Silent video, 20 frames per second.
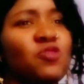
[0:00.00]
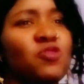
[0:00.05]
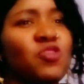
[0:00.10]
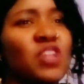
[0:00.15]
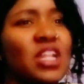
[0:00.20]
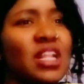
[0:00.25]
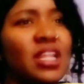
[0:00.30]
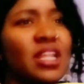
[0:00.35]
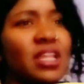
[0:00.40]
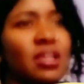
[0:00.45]

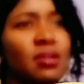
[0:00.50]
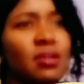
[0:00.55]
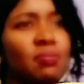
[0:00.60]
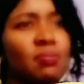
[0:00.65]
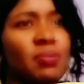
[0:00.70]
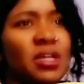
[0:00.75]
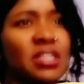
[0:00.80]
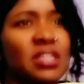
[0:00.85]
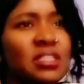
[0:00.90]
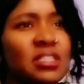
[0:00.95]
feeling
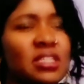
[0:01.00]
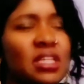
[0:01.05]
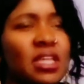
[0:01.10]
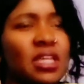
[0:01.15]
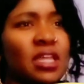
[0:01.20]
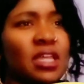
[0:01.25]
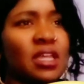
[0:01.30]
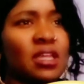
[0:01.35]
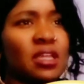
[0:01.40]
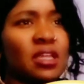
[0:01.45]
per
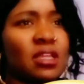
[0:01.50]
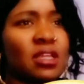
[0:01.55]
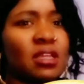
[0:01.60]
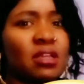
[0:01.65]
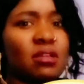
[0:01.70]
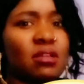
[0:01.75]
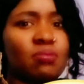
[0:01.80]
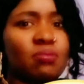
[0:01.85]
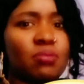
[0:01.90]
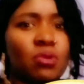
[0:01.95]
se
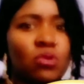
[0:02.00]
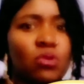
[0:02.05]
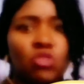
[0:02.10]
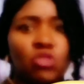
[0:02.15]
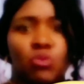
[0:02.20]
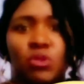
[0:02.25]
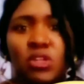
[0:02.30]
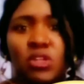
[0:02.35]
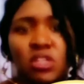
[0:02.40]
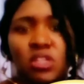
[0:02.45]

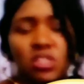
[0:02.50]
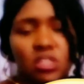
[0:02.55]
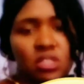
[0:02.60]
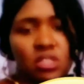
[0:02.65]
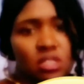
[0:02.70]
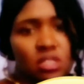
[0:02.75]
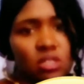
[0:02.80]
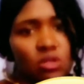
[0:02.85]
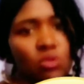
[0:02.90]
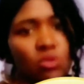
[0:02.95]
because we didn't
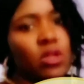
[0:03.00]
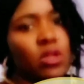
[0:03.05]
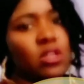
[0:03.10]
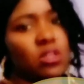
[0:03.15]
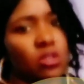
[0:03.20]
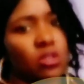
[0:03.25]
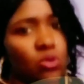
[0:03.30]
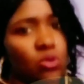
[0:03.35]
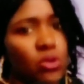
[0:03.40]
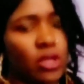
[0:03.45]
quite
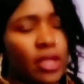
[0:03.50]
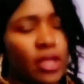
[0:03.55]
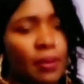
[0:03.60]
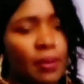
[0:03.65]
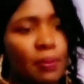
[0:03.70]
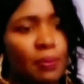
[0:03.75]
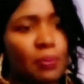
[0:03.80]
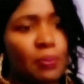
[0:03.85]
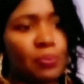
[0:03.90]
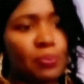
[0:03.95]
know him.